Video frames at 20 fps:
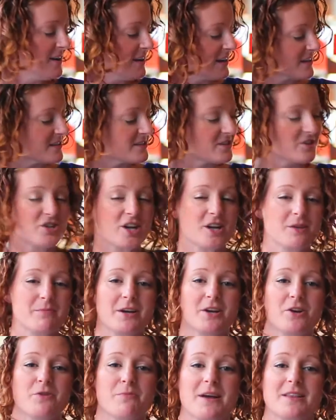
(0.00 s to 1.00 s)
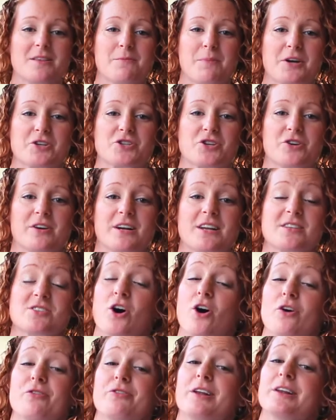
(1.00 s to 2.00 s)
is the gentleman who made the picture and it's
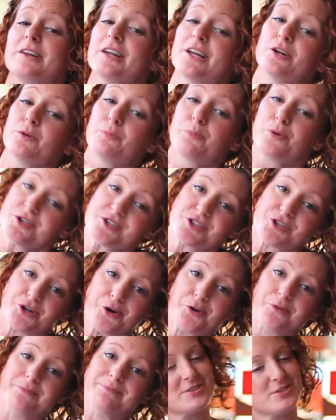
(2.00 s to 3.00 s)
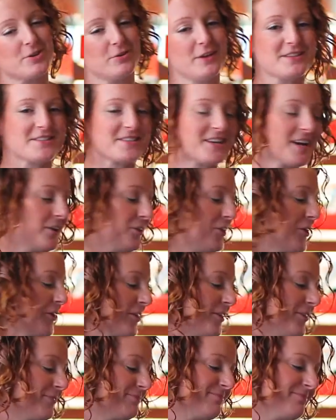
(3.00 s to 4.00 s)
called The Little Prisoner. So let's take a look.